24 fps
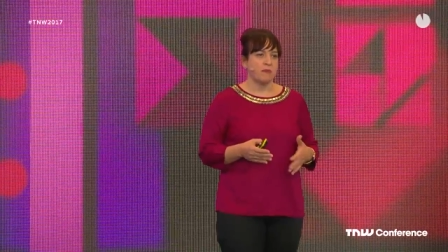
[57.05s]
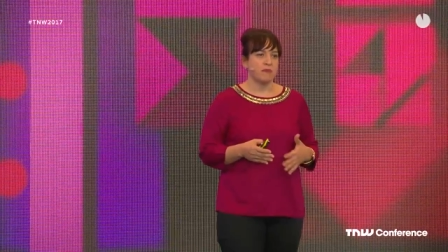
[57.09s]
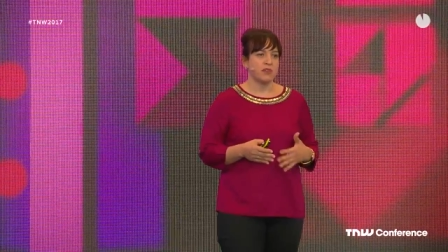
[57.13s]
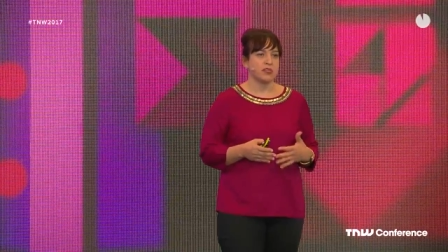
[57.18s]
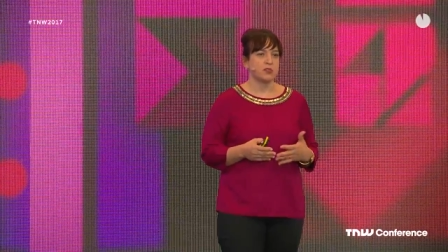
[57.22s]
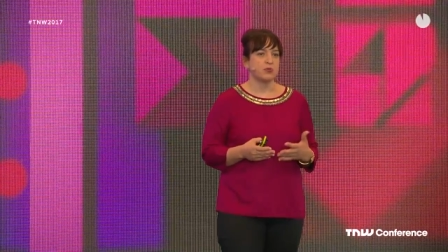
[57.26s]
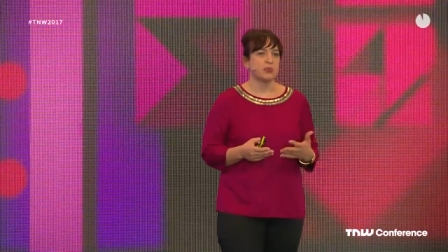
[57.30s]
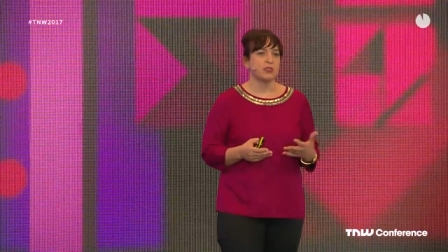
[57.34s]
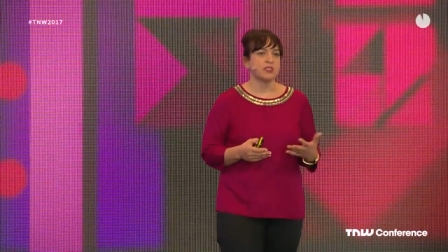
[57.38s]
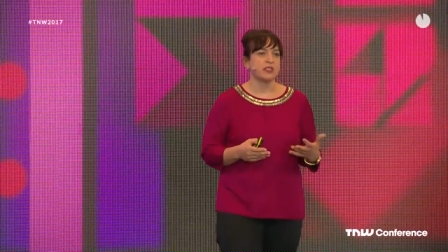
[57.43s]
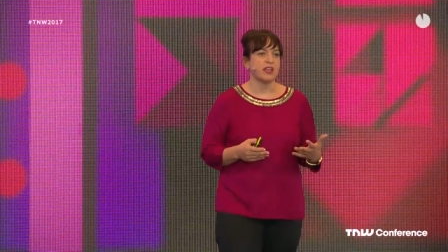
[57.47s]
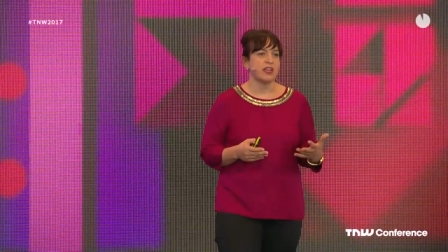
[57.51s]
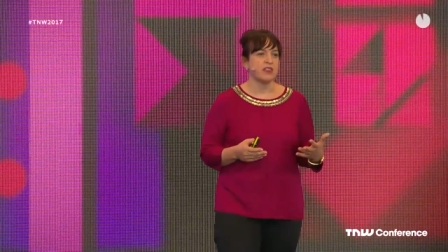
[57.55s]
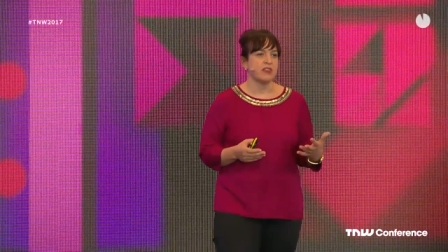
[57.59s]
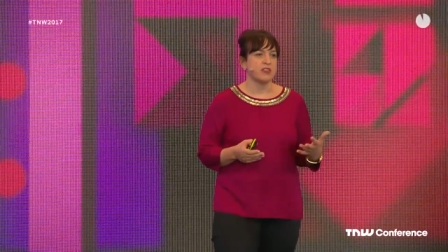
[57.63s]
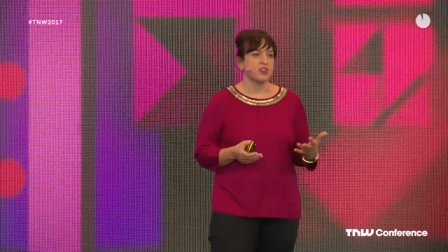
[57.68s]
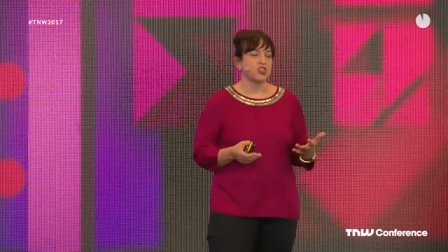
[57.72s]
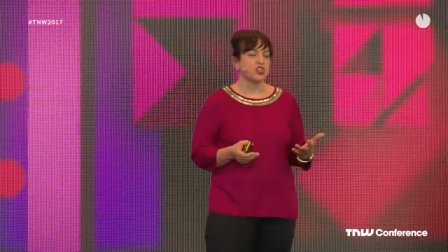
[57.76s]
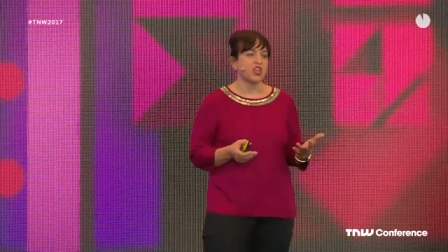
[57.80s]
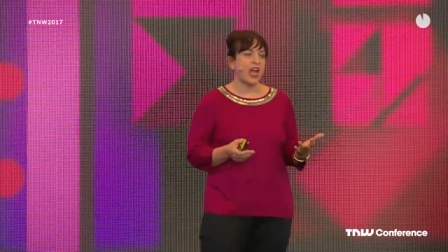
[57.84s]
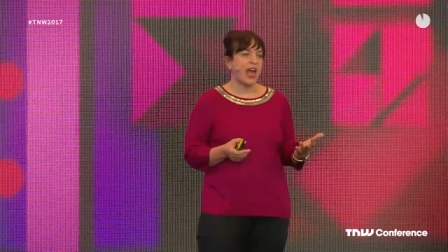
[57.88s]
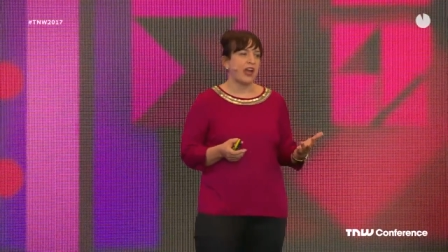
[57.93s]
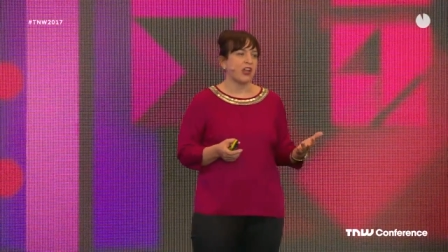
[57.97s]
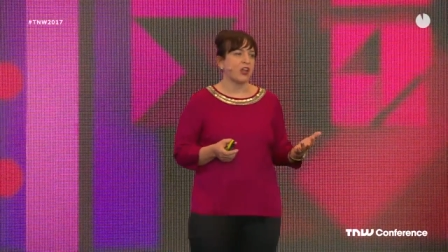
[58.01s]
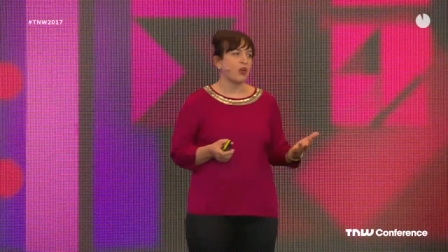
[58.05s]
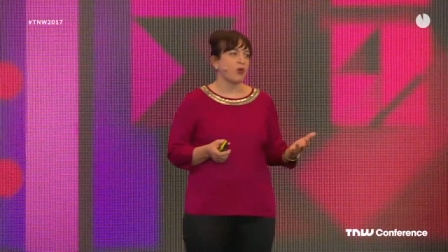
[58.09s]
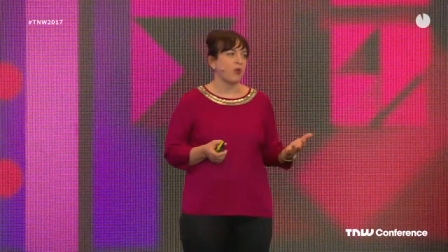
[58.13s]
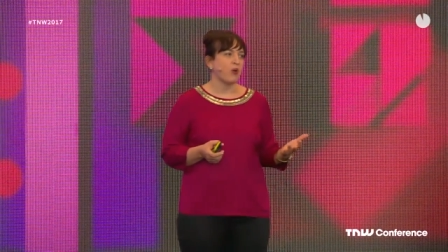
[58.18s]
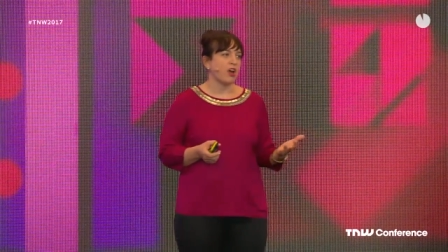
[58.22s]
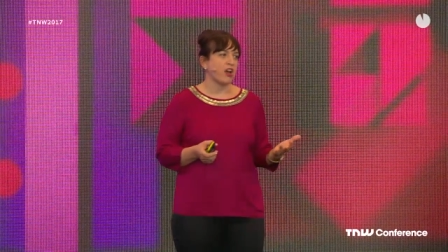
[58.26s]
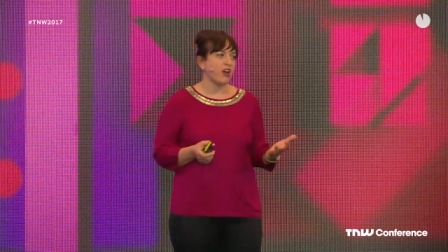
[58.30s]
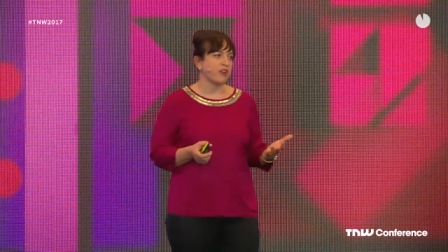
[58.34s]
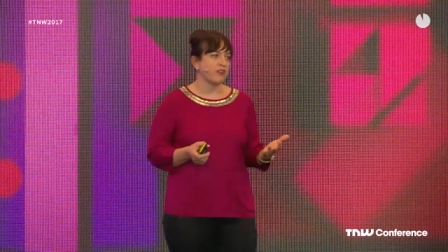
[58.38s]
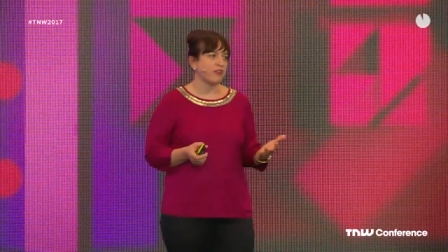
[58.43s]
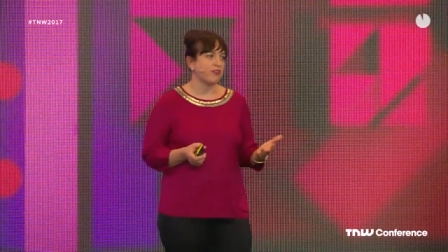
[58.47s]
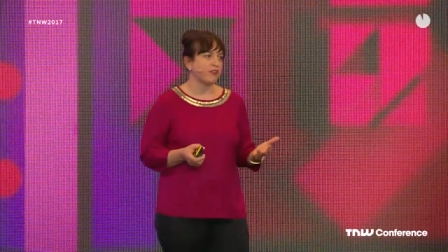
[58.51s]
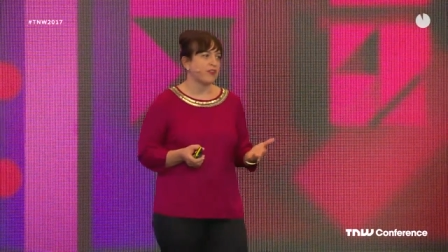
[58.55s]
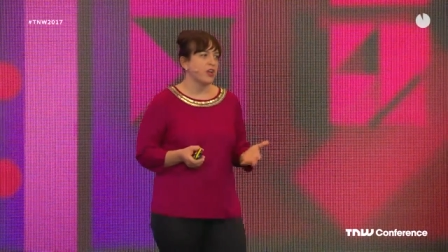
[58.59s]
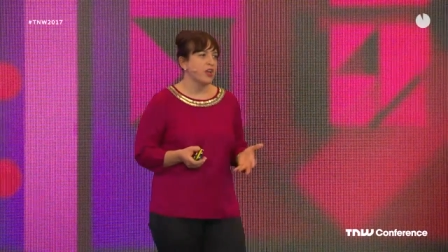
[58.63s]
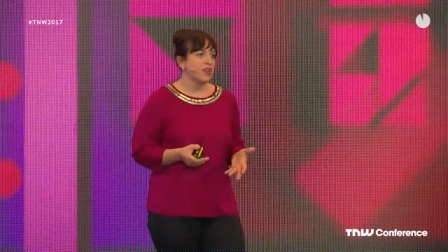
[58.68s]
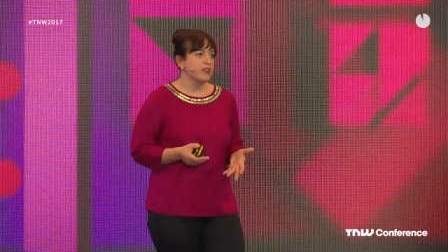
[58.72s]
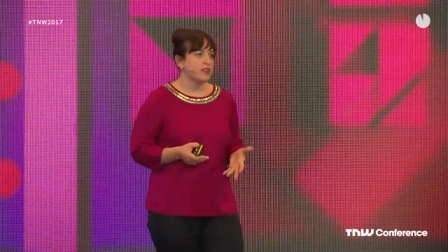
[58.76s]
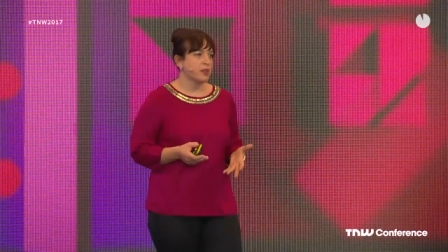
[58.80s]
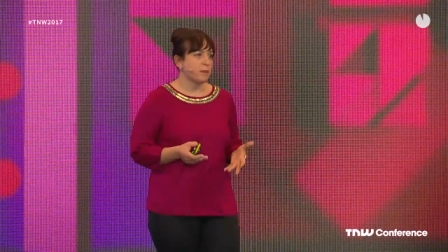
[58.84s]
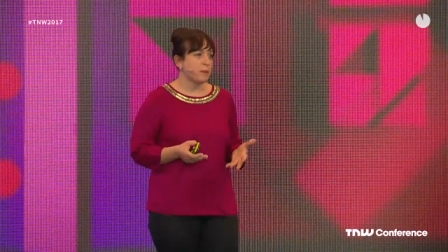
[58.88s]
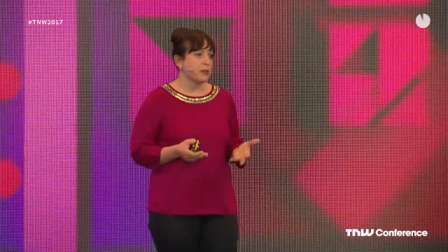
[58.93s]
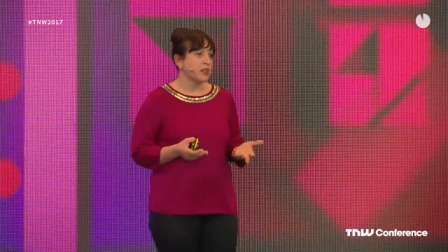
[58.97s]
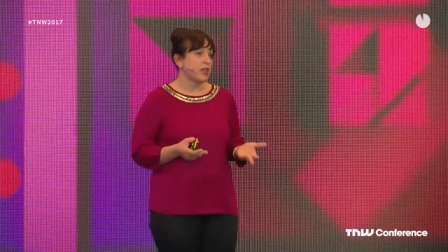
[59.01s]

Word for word: This was in the shadow of the